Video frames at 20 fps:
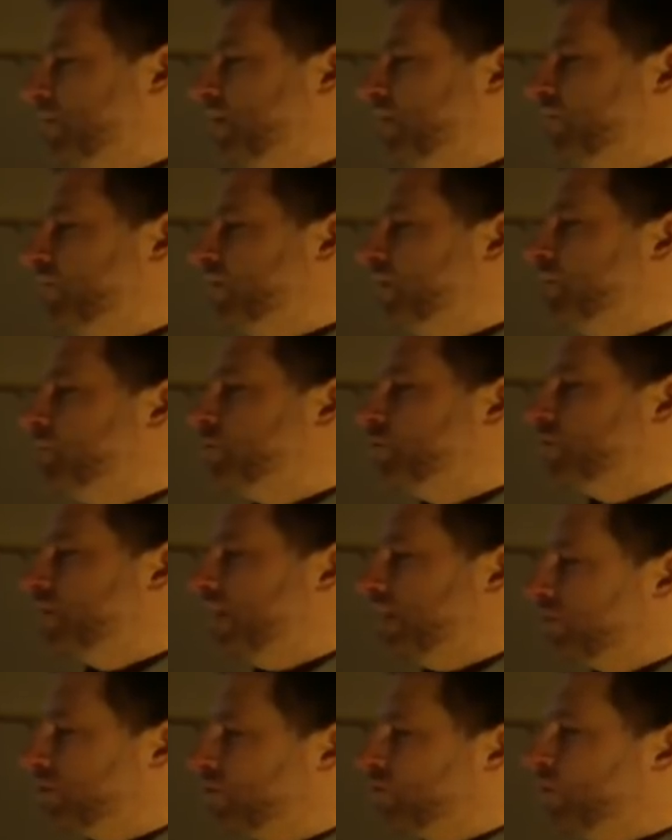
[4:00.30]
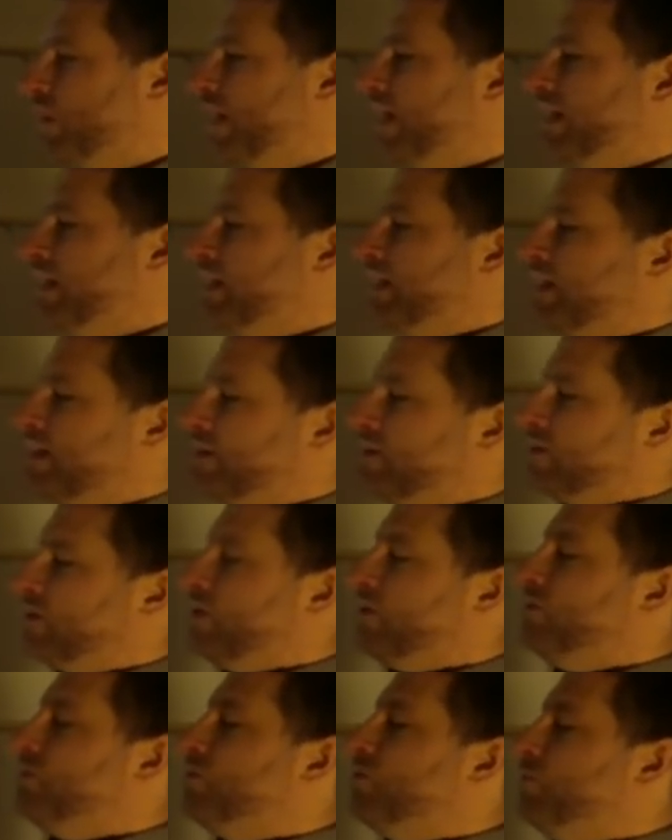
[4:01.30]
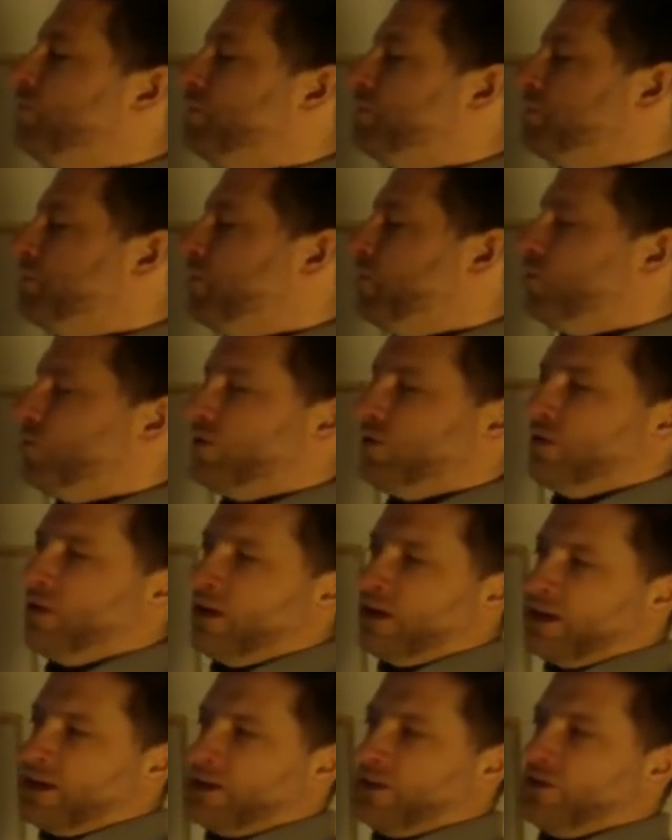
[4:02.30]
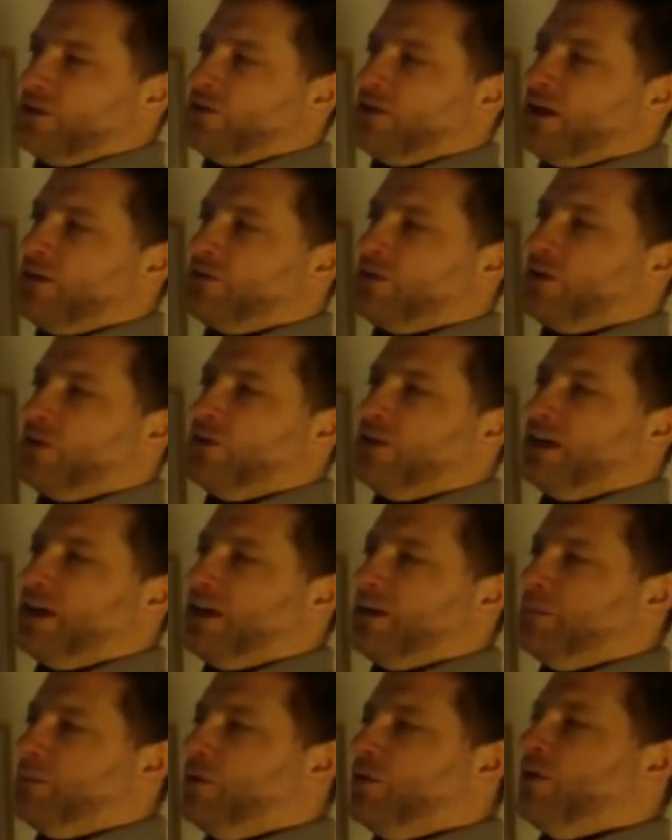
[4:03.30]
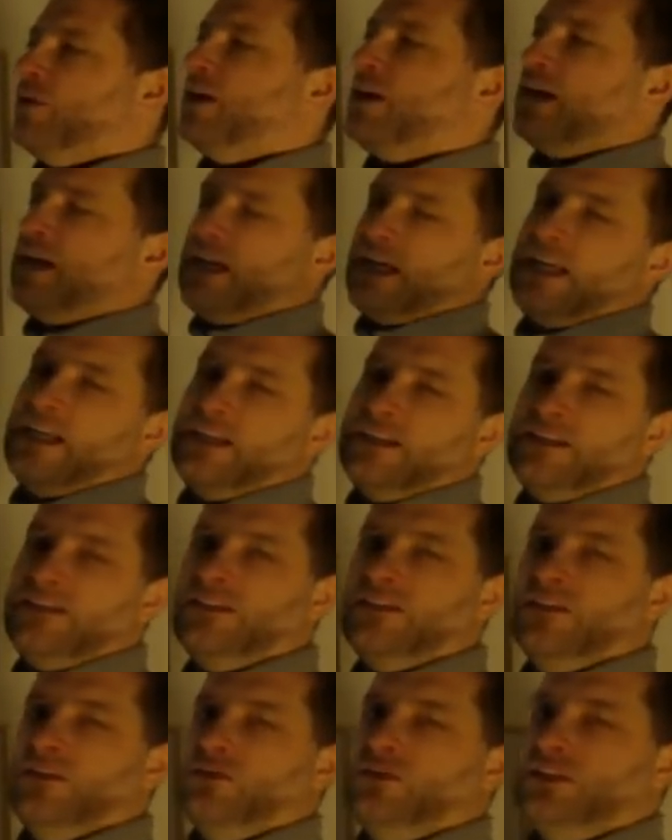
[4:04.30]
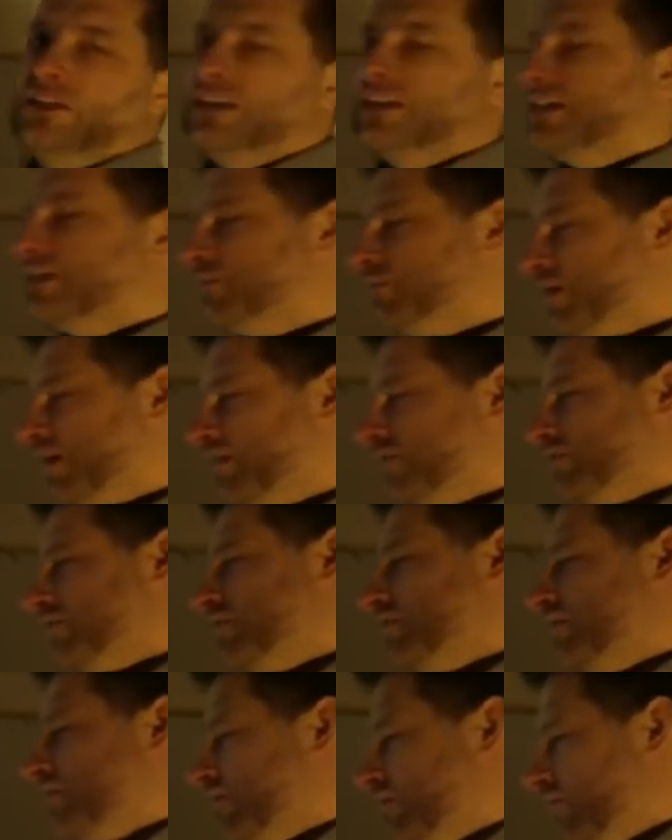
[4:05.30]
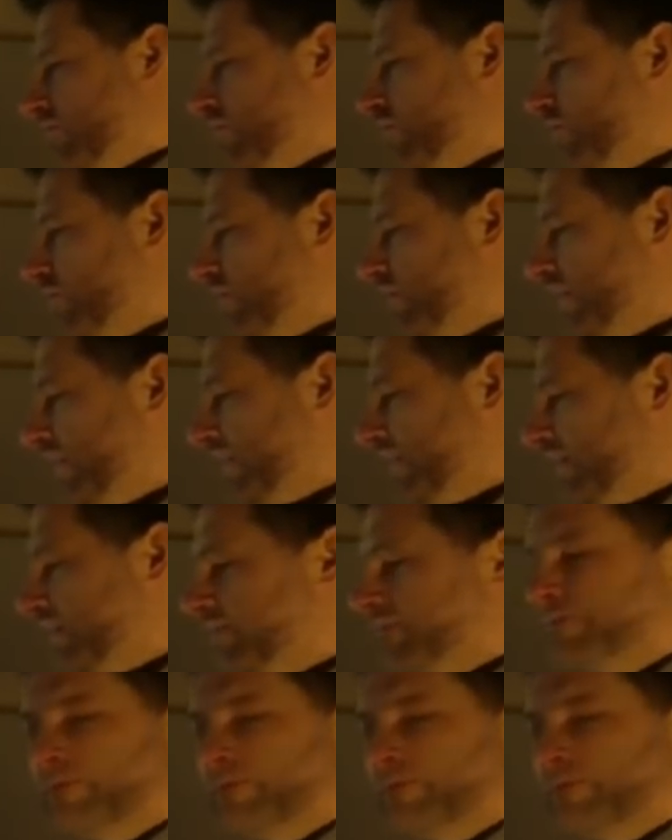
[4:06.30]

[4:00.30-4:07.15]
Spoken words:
If the temperature gets too high, the current loop is broken, you don't have current anymore, and the system can't further heat.